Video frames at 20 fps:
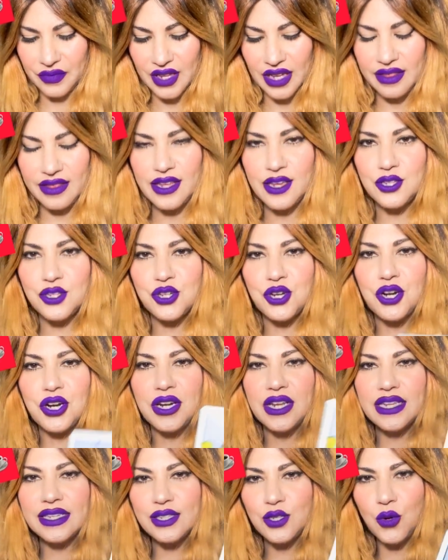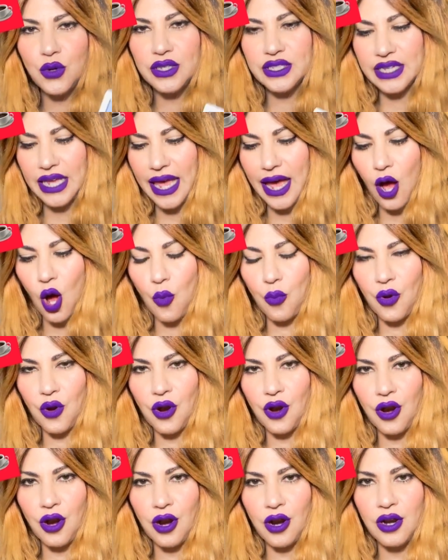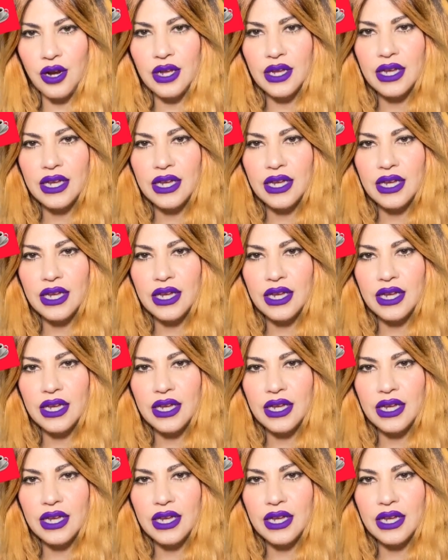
The attorney is going to help her